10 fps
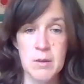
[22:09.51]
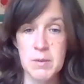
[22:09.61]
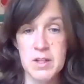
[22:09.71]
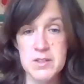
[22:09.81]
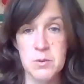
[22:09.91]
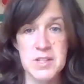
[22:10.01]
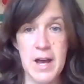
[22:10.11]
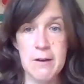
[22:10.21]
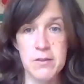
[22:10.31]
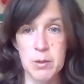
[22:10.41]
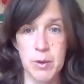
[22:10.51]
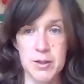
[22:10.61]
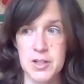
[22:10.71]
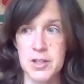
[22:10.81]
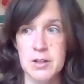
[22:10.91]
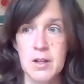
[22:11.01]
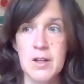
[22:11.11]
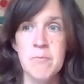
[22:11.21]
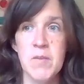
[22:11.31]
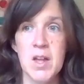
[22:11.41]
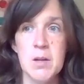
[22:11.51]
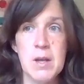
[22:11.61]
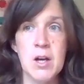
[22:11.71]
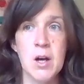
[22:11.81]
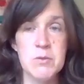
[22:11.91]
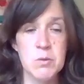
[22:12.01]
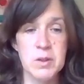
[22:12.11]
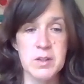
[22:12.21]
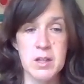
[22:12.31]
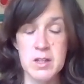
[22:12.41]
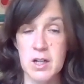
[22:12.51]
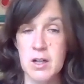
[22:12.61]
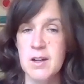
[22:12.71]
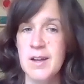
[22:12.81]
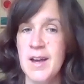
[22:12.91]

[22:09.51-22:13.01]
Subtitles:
because it was out of their budget, and it becomes really clear.